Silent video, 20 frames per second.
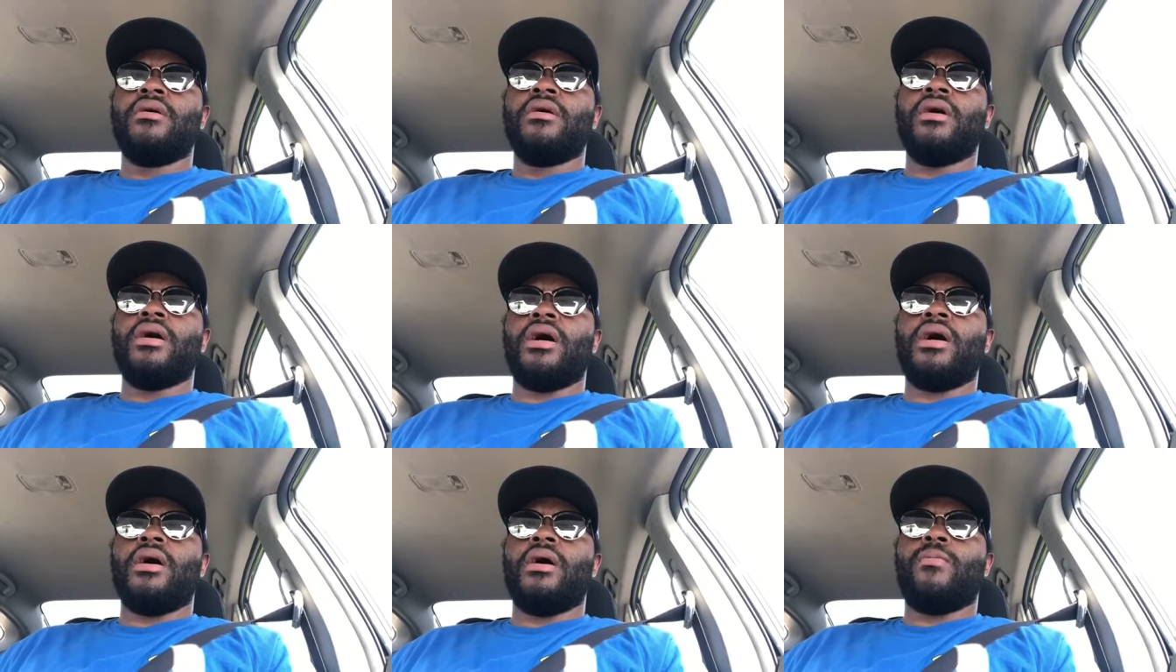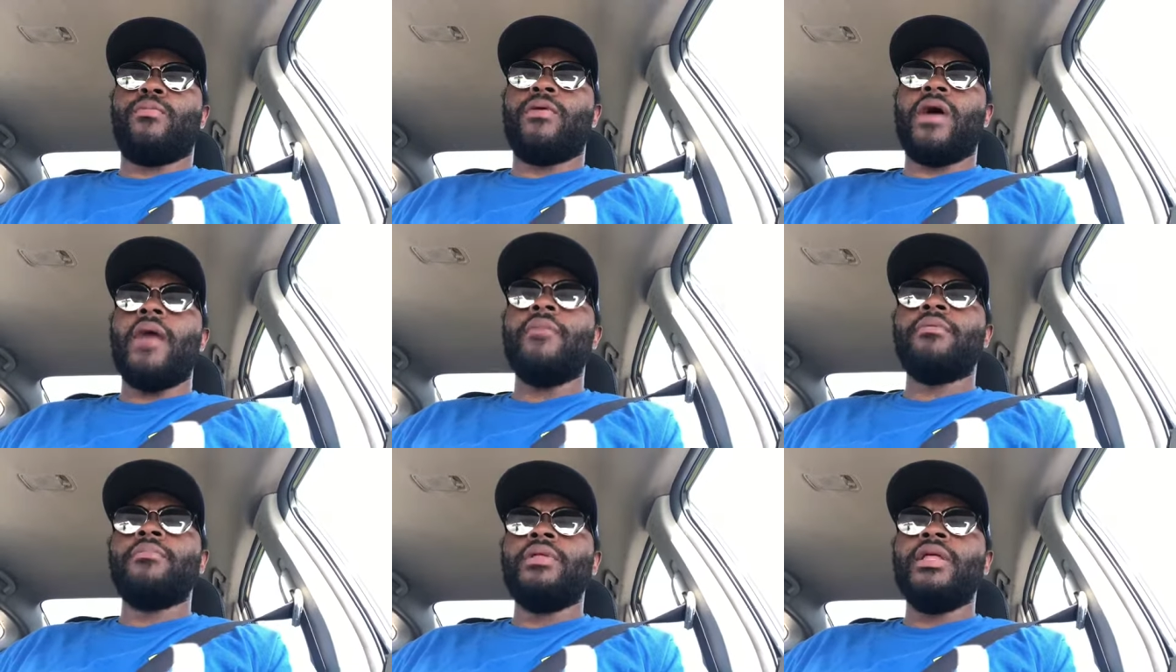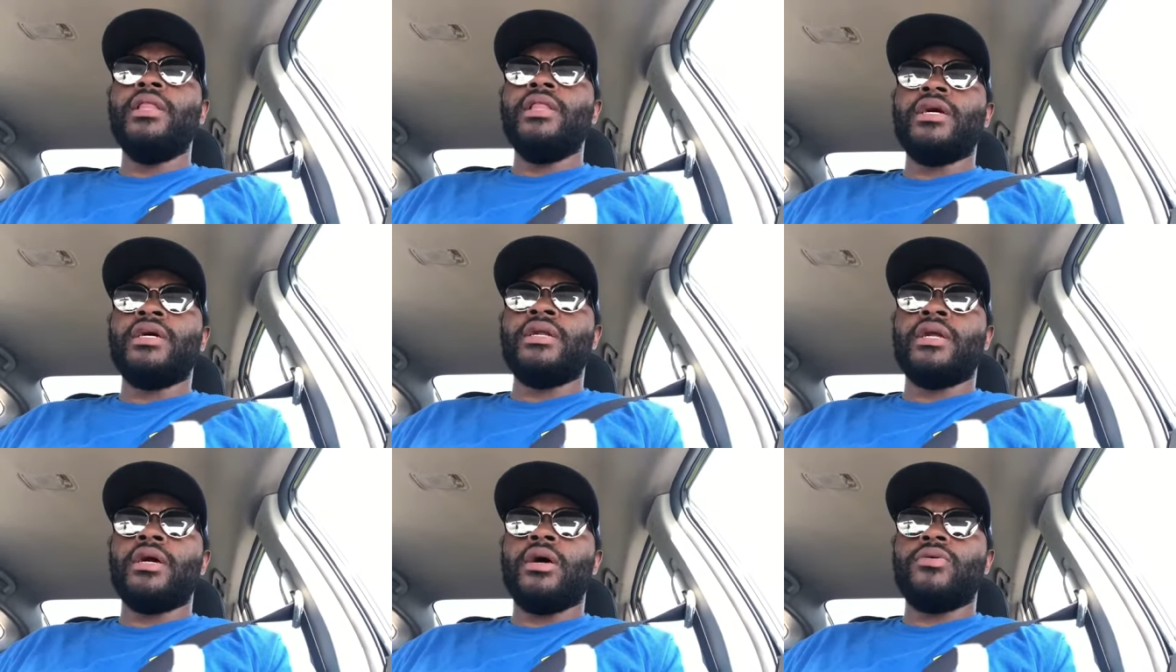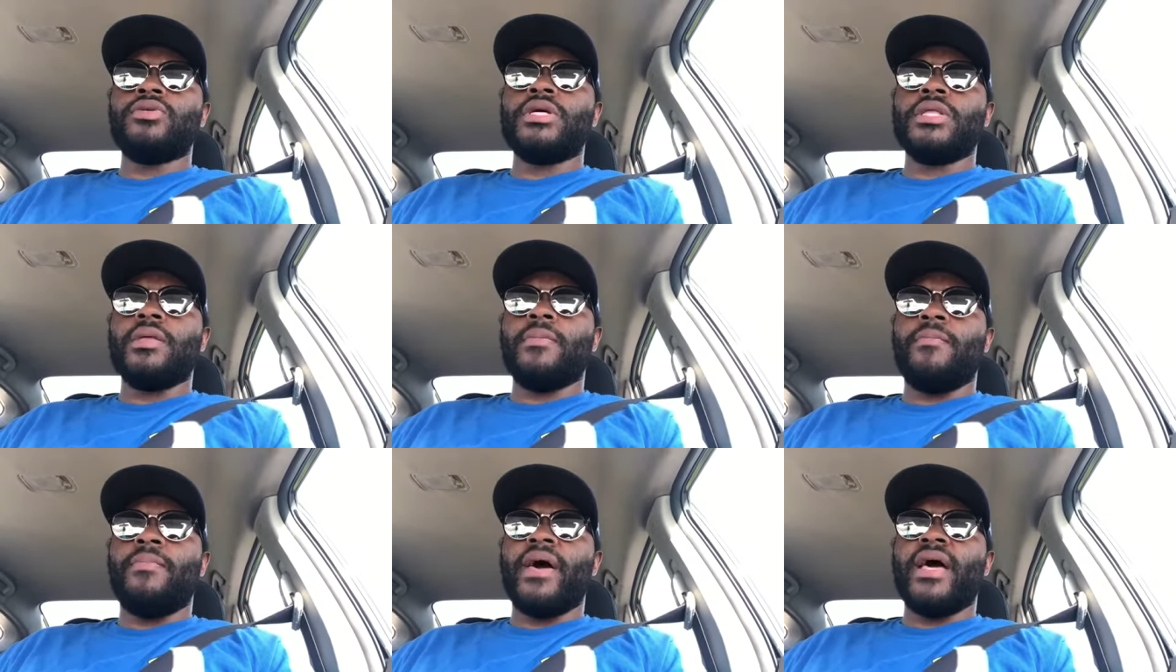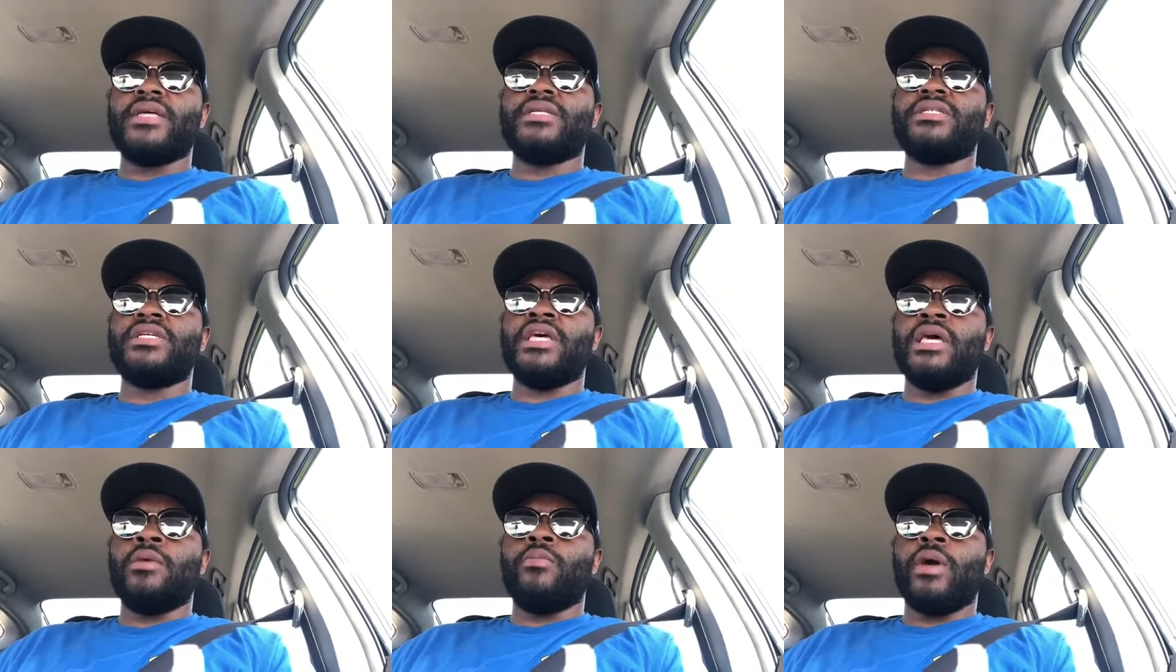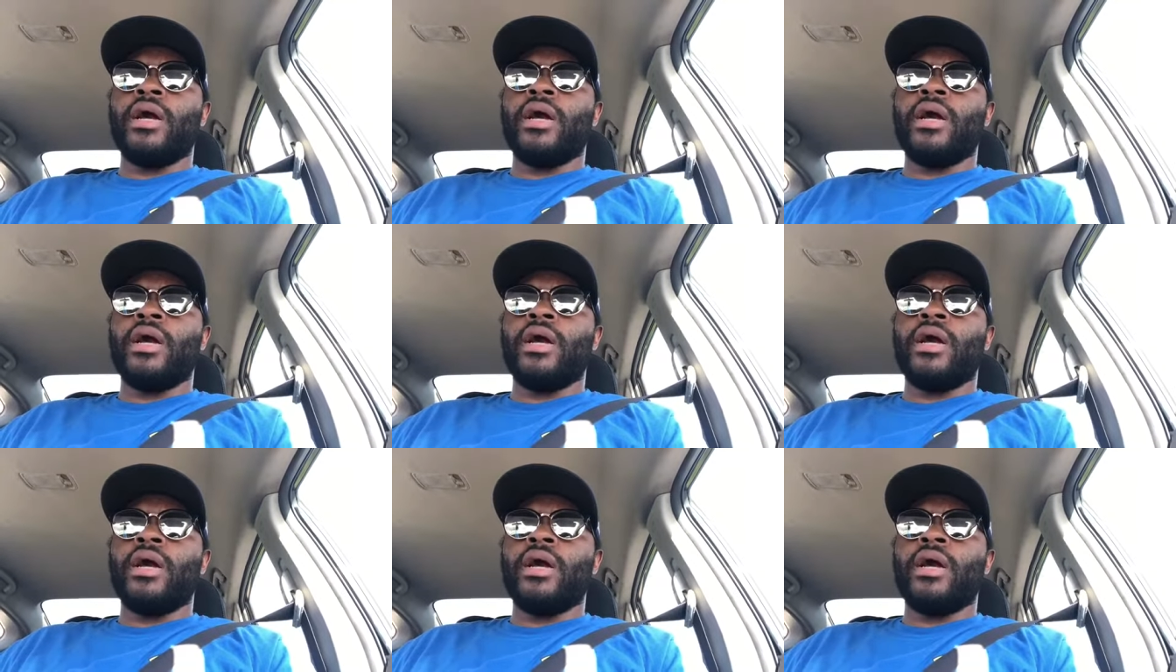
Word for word: uh, probably looking to go to the best team